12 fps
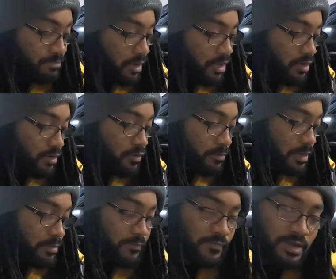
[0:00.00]
Might also be
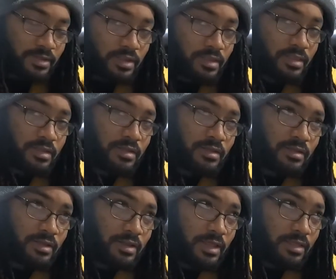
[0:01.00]
able to find these in
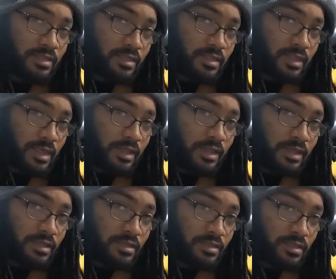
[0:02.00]
the Lexus
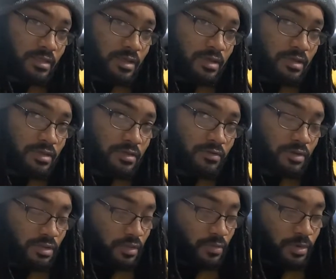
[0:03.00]
LS
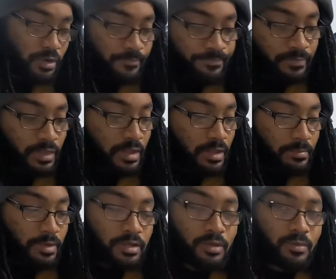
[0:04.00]
series as well.
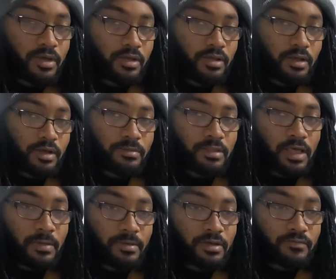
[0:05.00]
But anyway, the
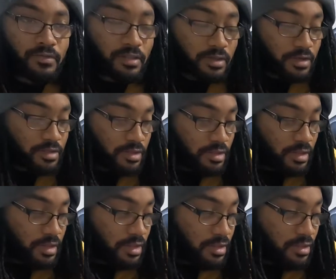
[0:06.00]
topic of discussion
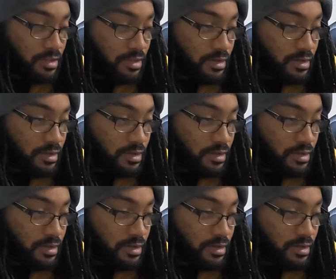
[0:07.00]
is